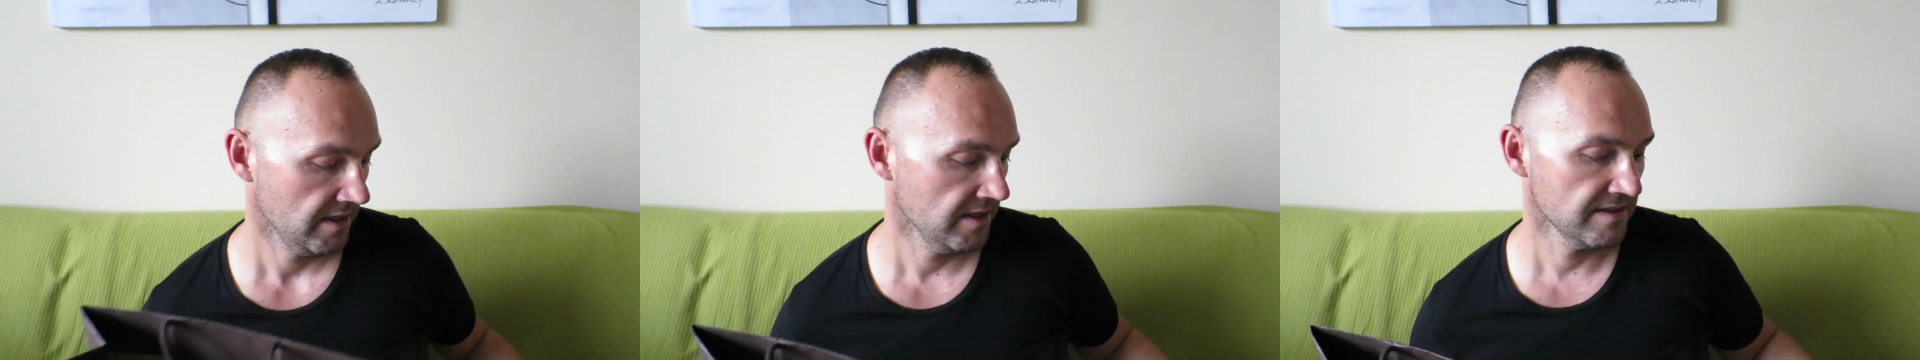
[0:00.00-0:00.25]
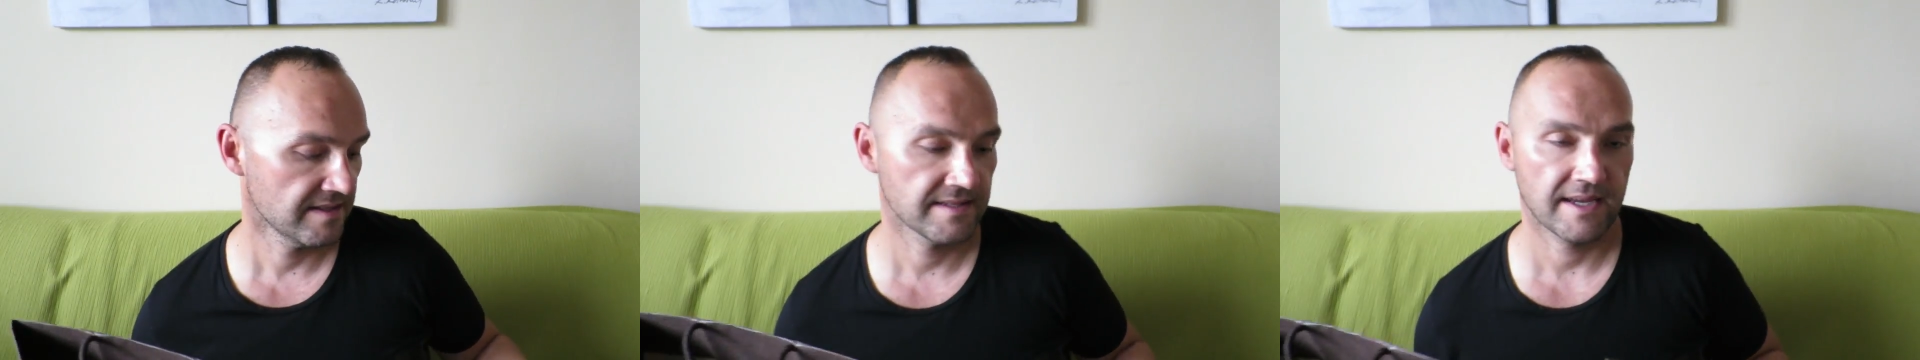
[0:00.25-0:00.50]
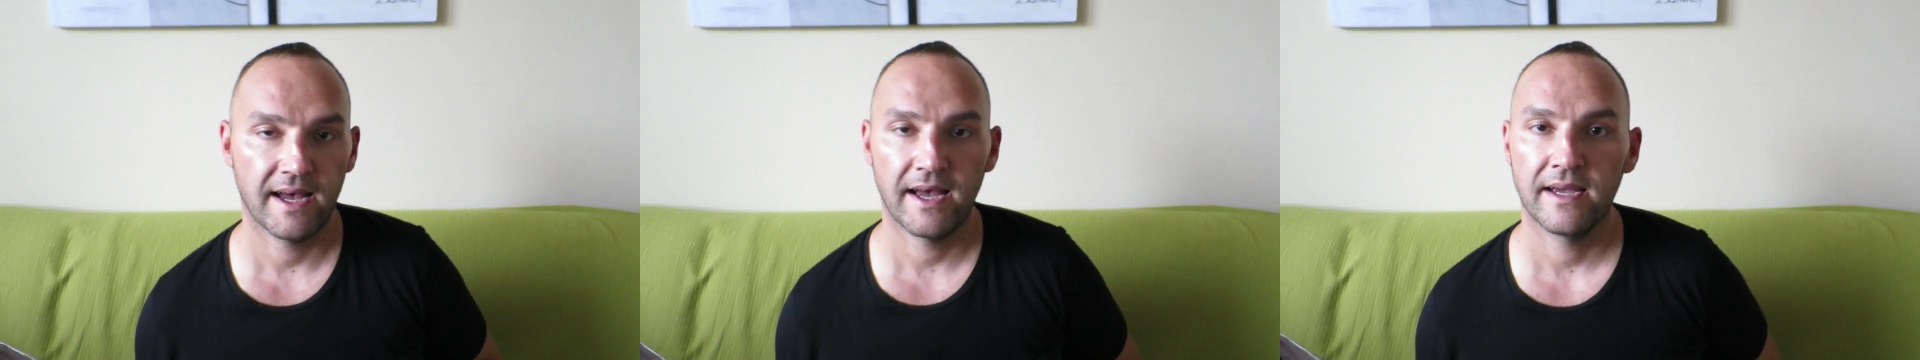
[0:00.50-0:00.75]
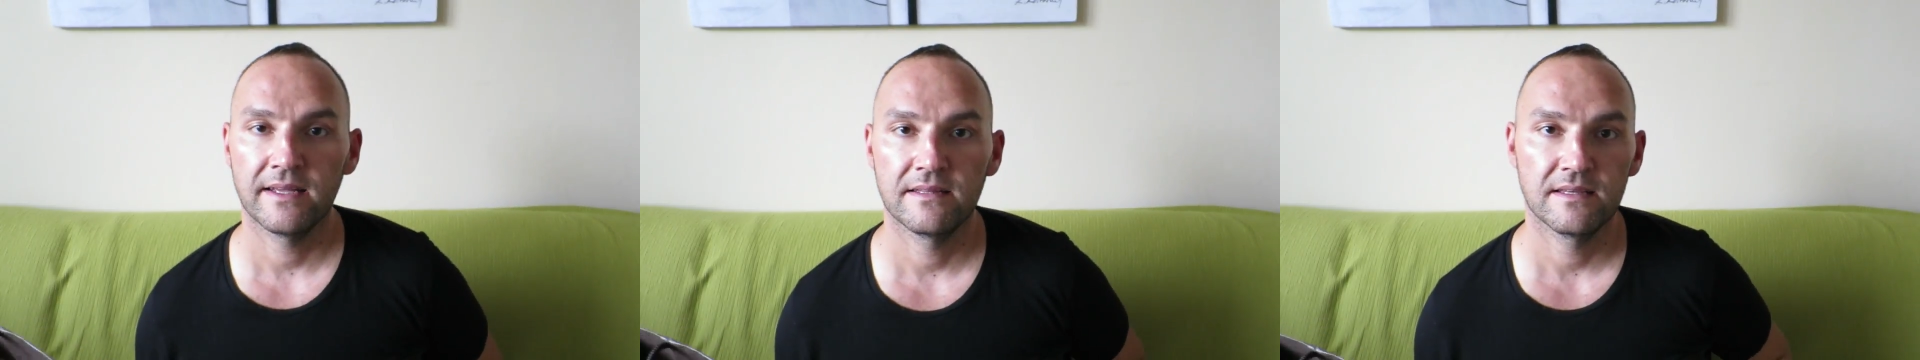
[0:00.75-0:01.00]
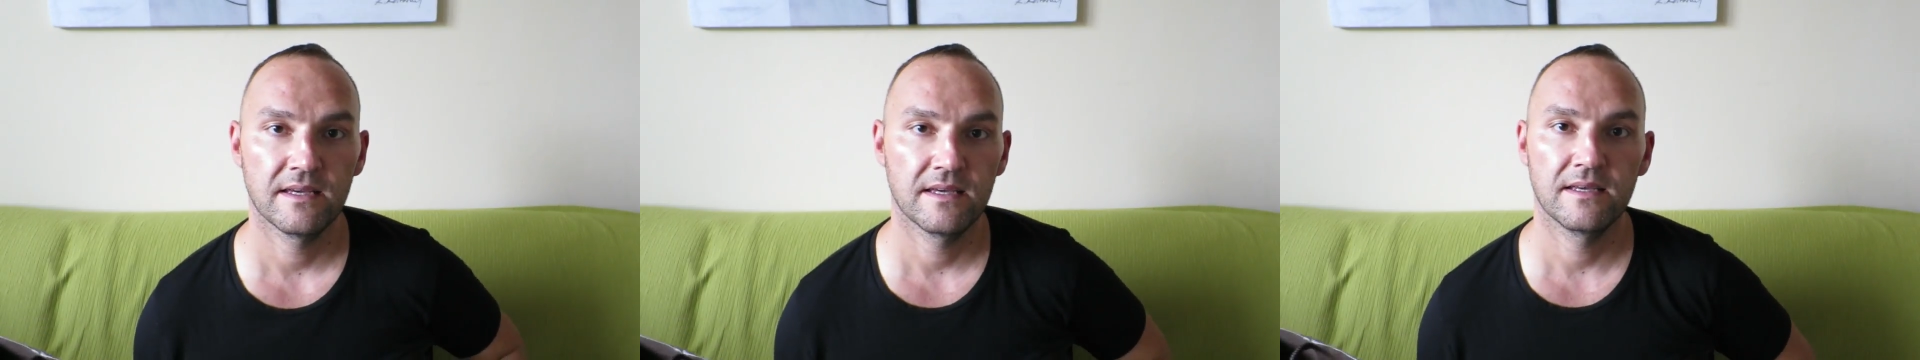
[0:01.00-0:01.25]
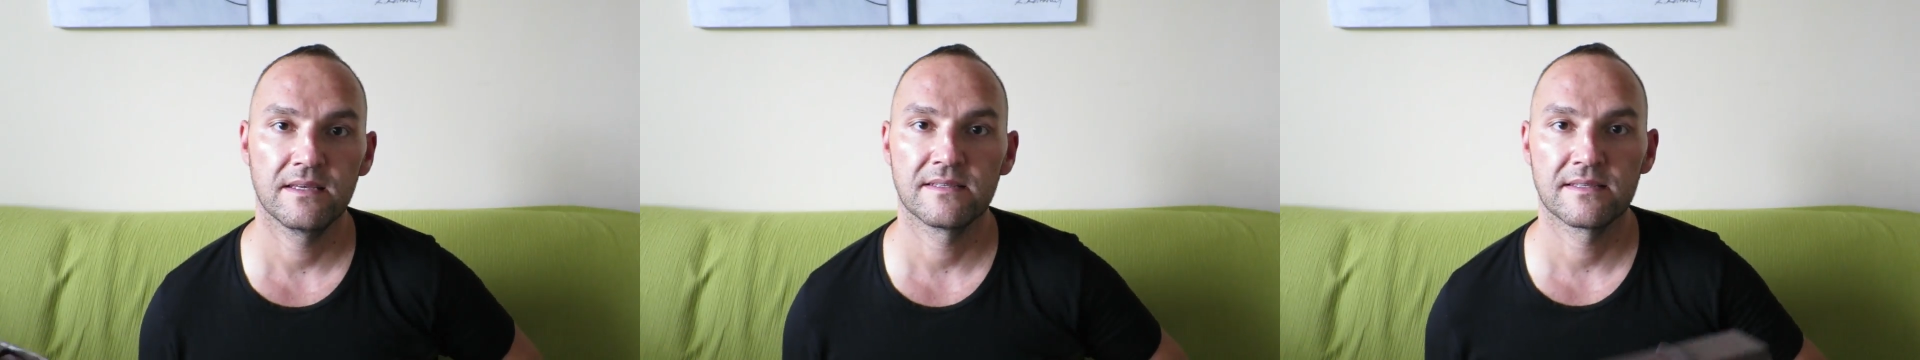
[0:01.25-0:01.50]
Inside
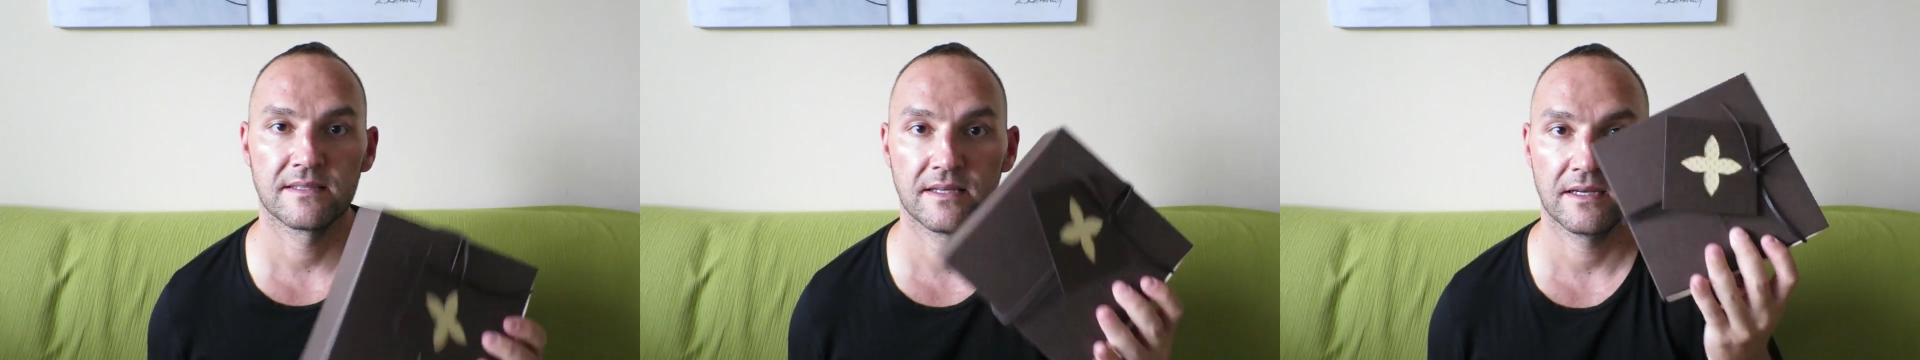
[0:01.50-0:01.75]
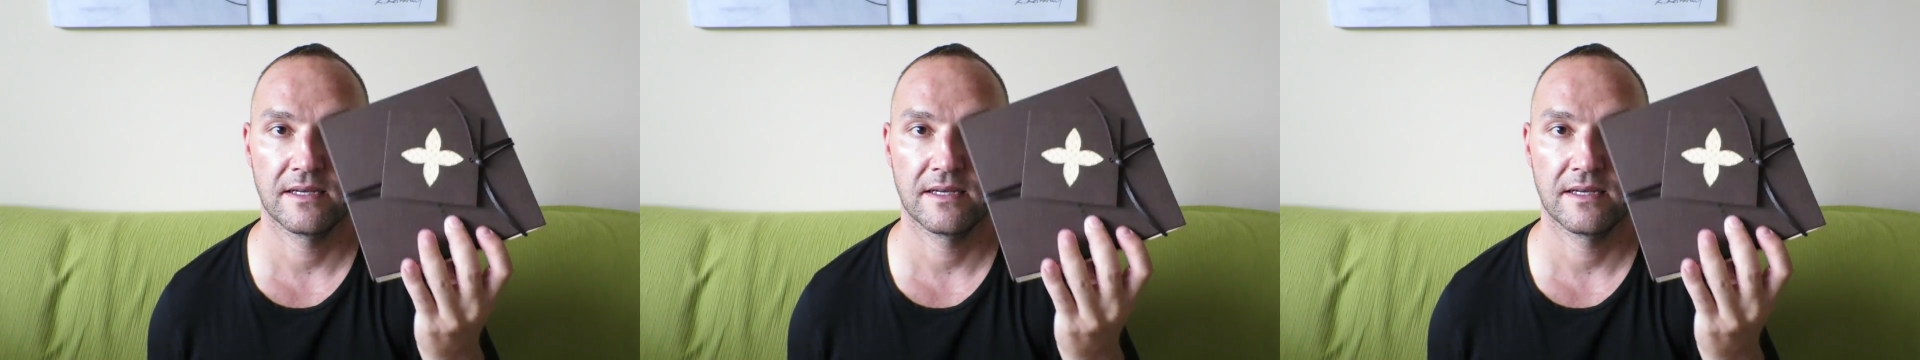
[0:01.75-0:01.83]
is